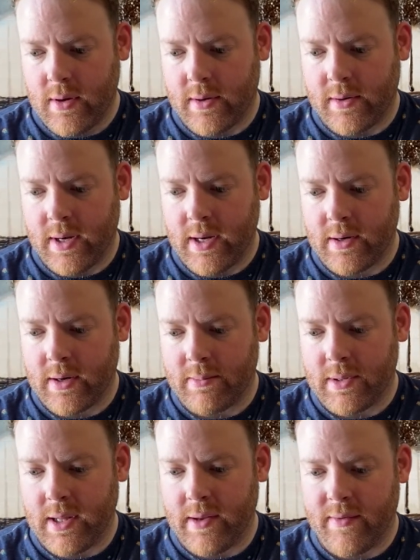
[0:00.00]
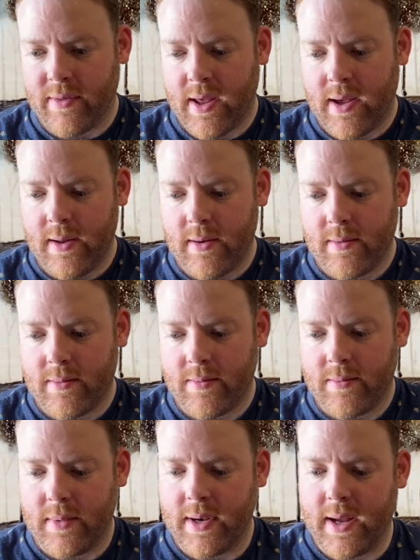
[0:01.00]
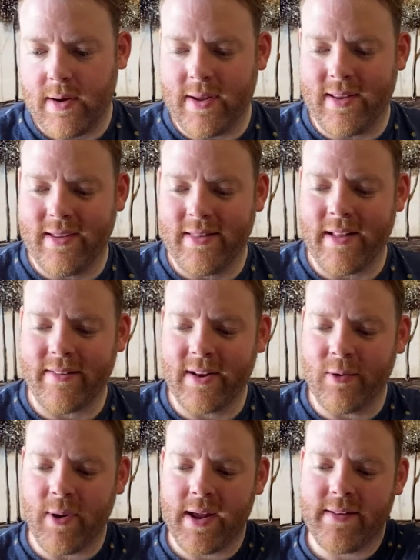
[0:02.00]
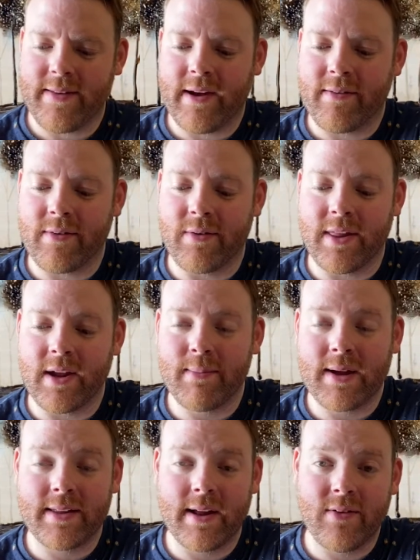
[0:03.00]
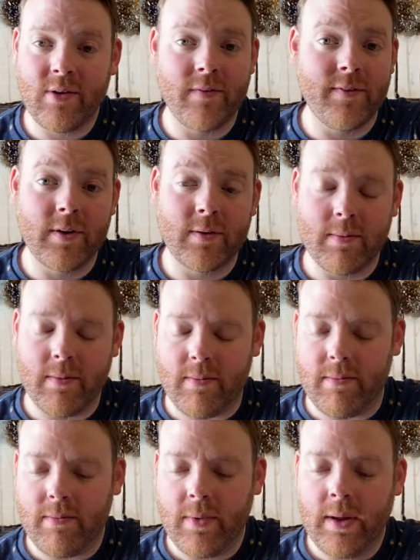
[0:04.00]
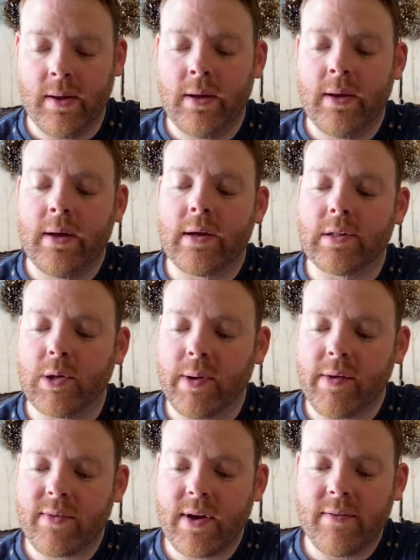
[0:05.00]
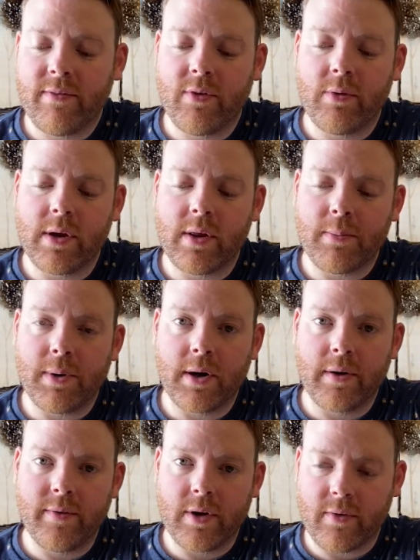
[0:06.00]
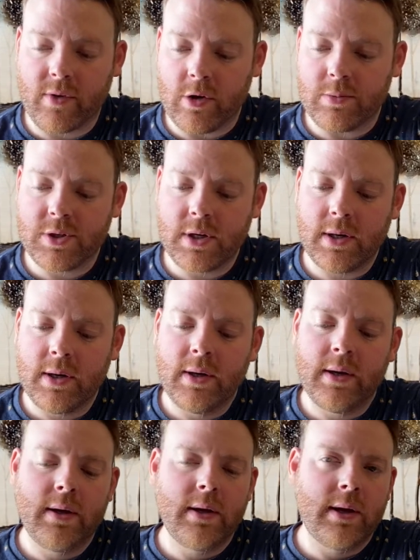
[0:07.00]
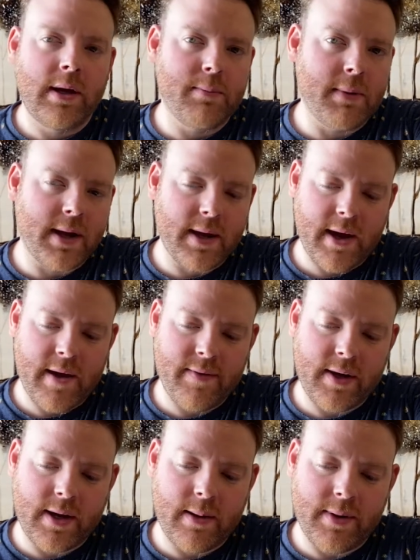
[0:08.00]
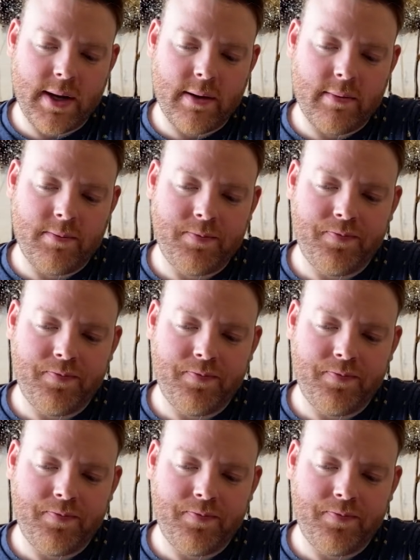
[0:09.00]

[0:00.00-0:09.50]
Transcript: All right, you're gonna place that. Now that's gonna weigh it down, so think about that too. If you're gluing stuff to another part of your sculpture, it might get heavy and come down.